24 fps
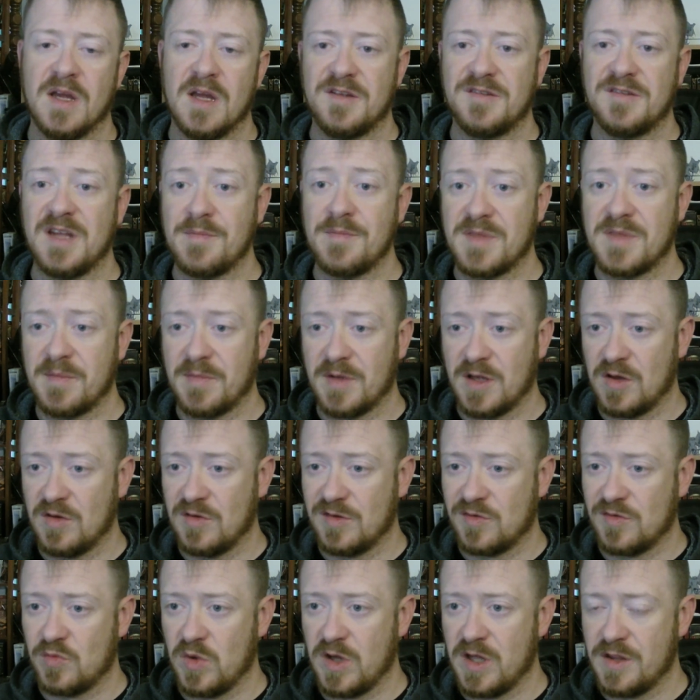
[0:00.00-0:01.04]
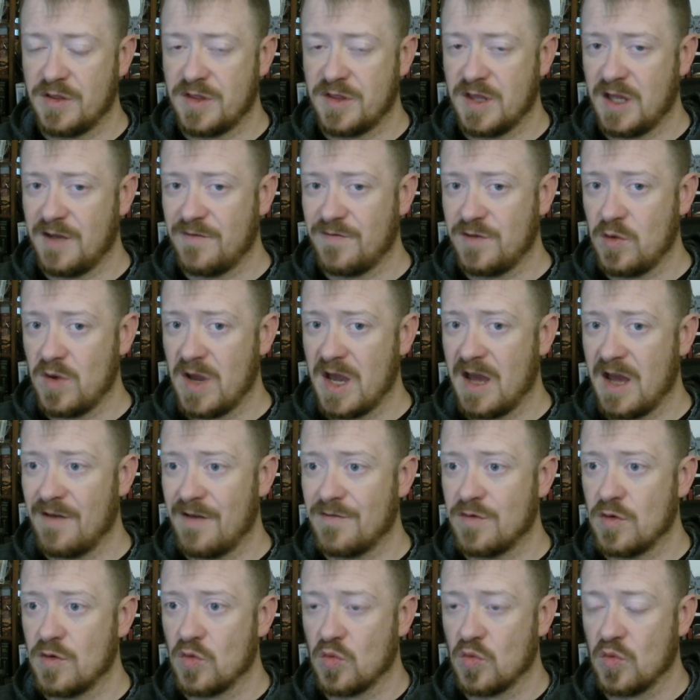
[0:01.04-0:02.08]
Same thing goes with if you
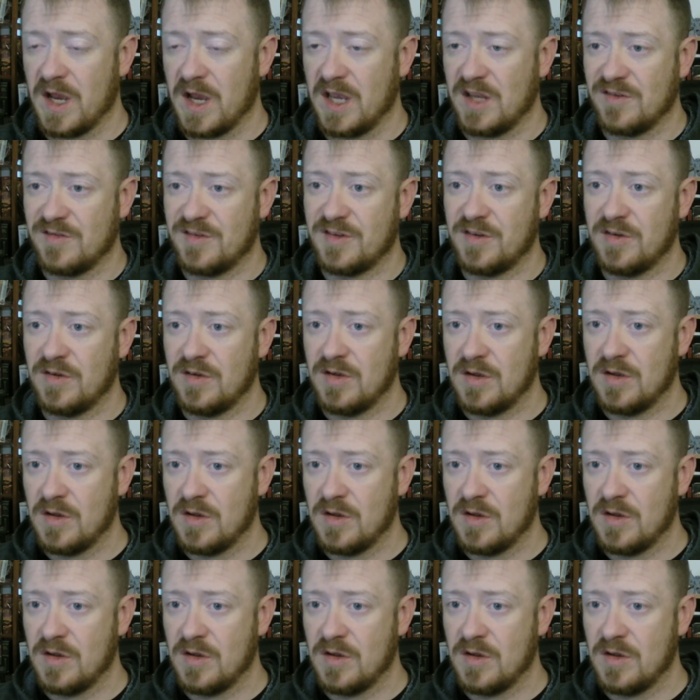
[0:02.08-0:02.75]
have ranged